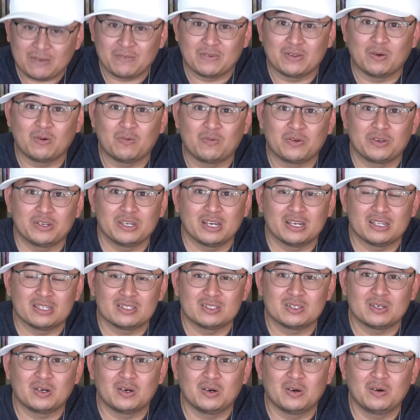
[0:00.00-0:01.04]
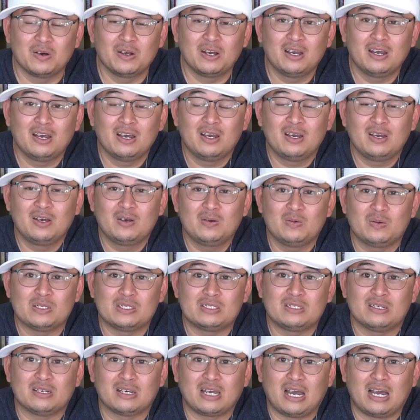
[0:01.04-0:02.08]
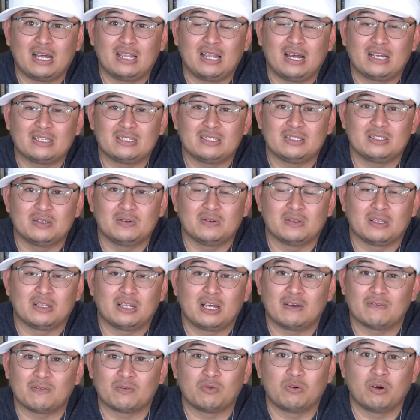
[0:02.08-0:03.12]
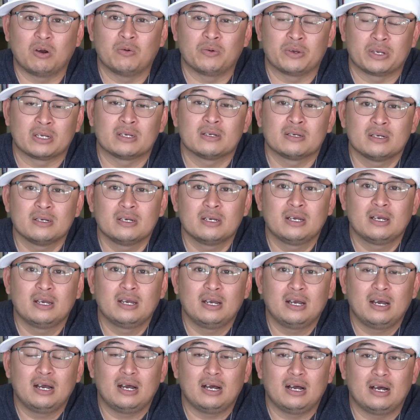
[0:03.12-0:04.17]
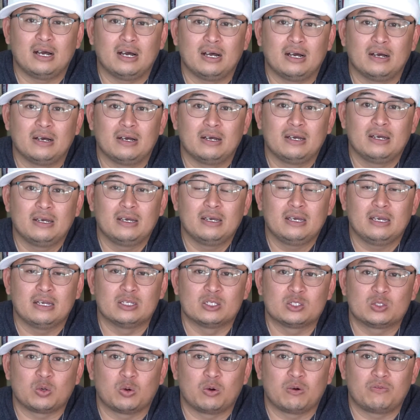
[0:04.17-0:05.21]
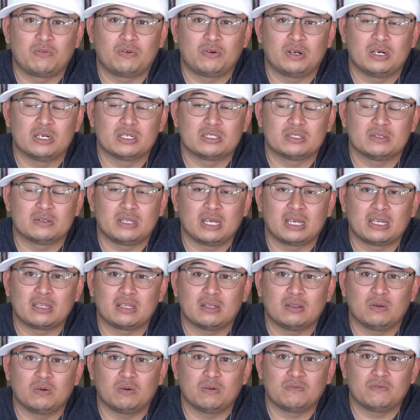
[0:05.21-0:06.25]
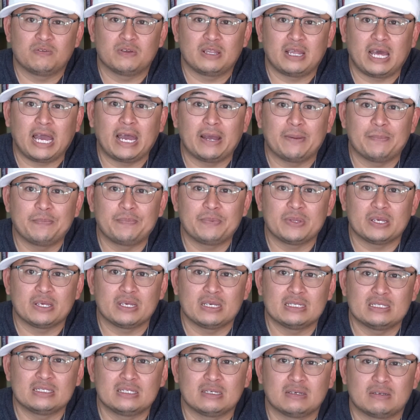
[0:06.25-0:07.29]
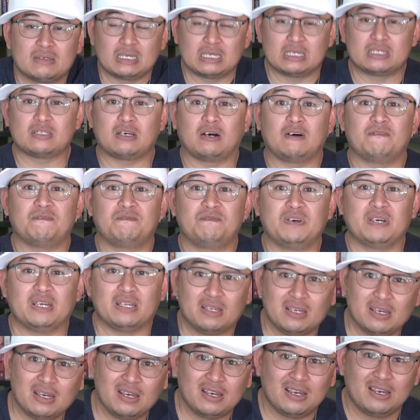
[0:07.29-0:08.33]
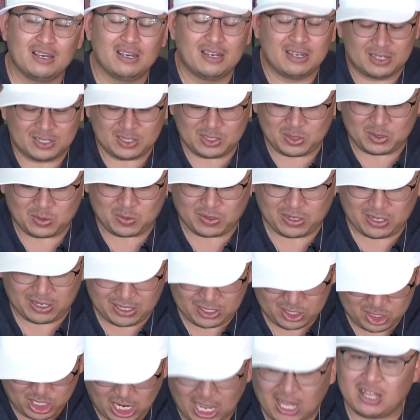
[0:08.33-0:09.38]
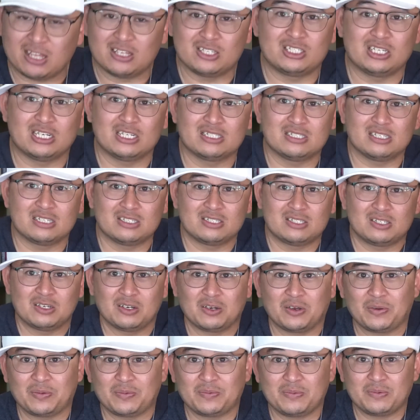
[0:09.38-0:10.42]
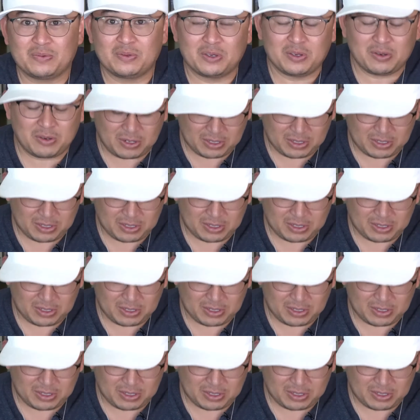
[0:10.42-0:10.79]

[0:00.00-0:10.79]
even over yet, so we still got a lot to do and a lot of growing in store for us. So thank the Lord for that. That He saw fit to challenge us this year here